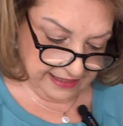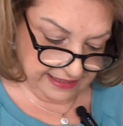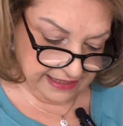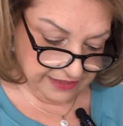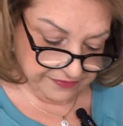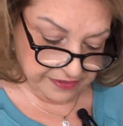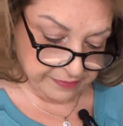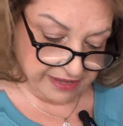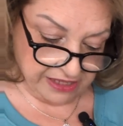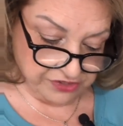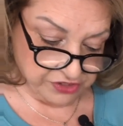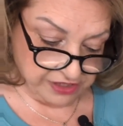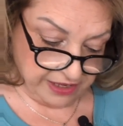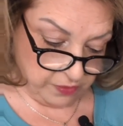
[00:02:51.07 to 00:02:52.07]
can't even
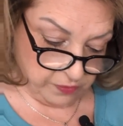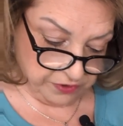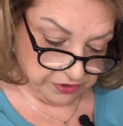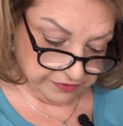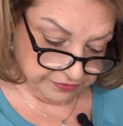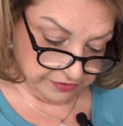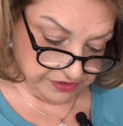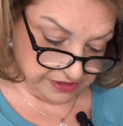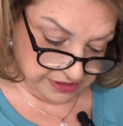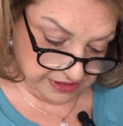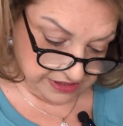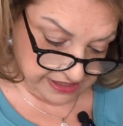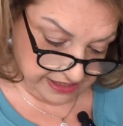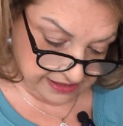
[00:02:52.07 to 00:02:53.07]
imagine how wonderful it's going
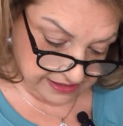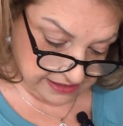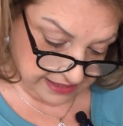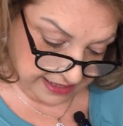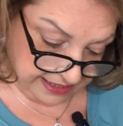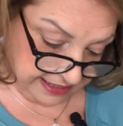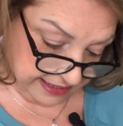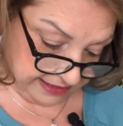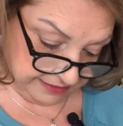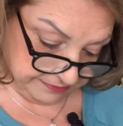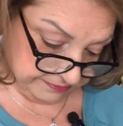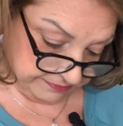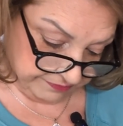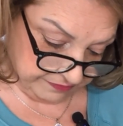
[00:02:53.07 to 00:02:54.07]
to taste.
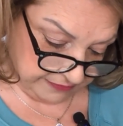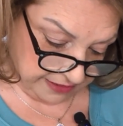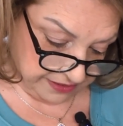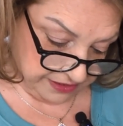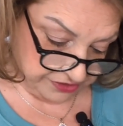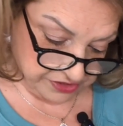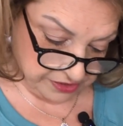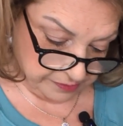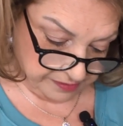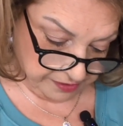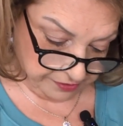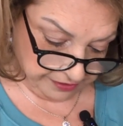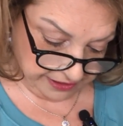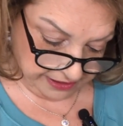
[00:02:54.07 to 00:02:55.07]
I think it's going to be
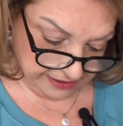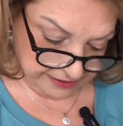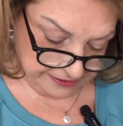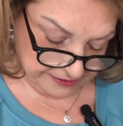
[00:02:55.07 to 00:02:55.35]
great.